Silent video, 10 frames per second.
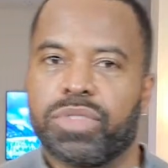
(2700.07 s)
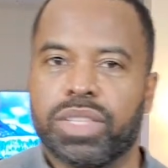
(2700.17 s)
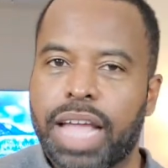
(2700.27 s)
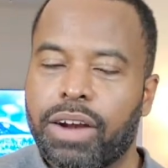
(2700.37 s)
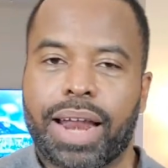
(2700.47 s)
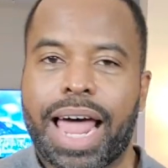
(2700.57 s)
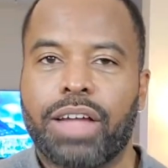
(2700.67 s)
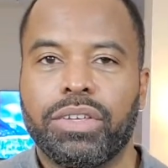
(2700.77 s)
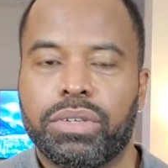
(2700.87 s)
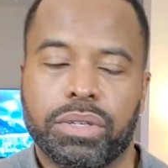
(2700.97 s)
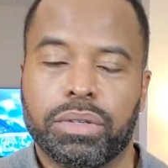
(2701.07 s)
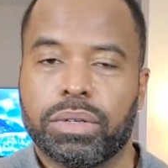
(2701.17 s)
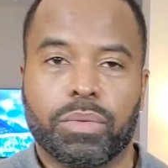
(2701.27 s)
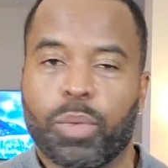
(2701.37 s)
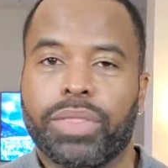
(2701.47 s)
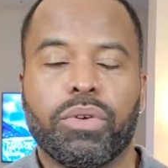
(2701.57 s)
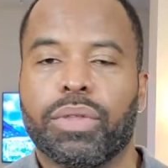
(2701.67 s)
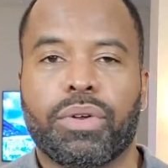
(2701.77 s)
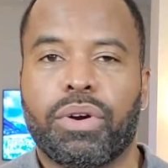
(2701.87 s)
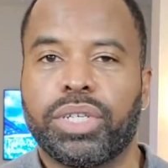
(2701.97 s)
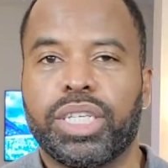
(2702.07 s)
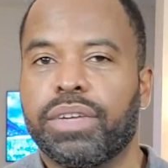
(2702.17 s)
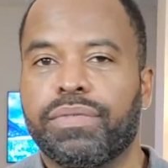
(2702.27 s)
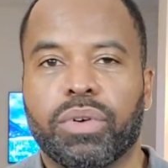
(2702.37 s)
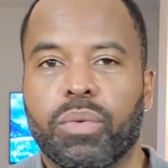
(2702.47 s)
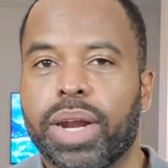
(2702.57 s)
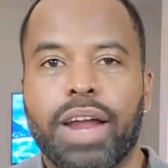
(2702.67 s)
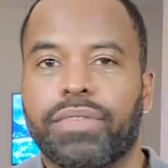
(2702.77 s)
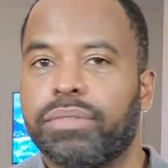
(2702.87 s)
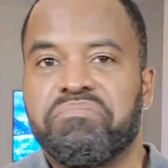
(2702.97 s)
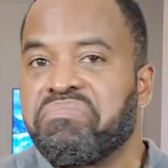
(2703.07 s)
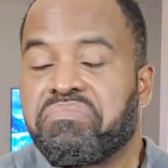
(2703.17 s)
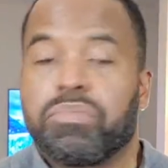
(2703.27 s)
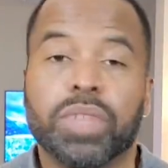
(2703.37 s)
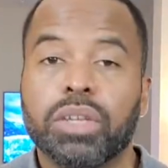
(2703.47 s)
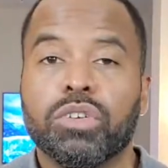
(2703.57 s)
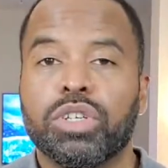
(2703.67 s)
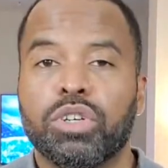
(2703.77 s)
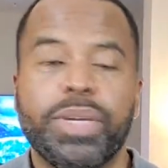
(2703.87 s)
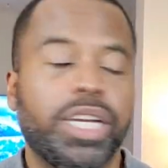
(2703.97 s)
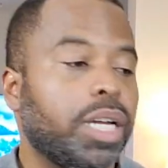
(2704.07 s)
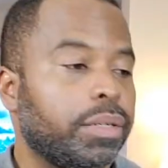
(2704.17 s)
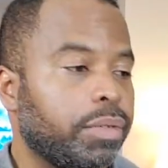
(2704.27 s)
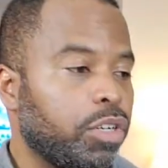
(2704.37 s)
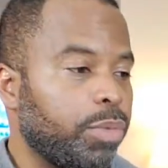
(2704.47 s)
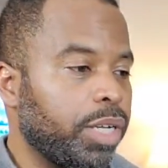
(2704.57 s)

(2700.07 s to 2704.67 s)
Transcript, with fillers: that'll allow you to, whether you're on third shift or whatever, you, you'll be good. You'll be